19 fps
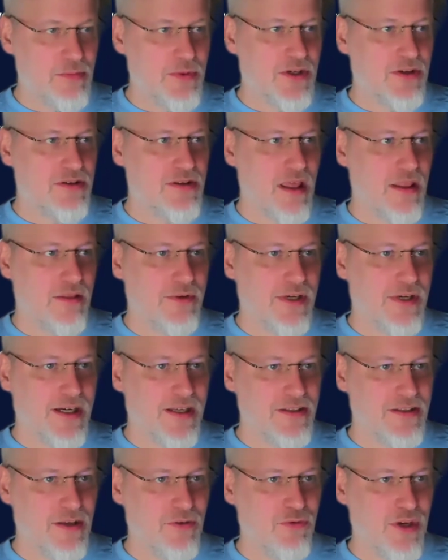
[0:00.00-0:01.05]
because
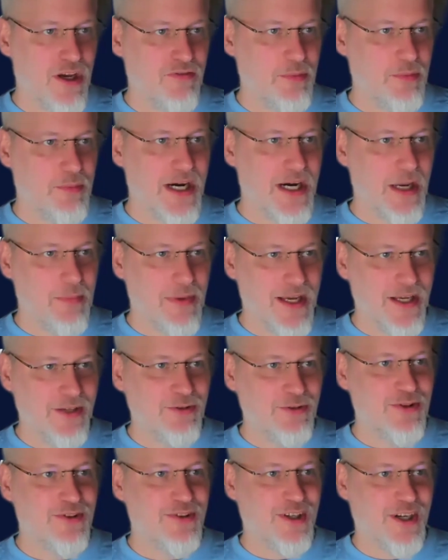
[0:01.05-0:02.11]
otherwise, if you have a pipeline
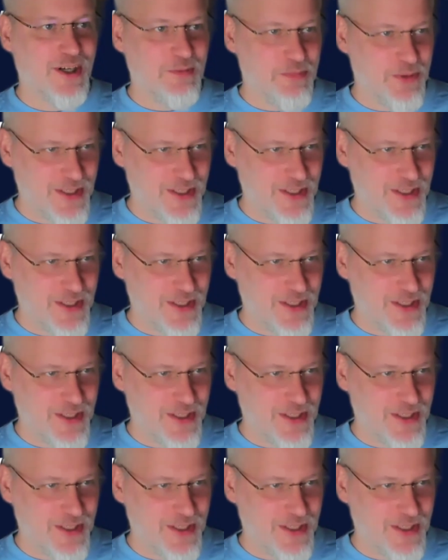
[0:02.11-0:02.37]
to start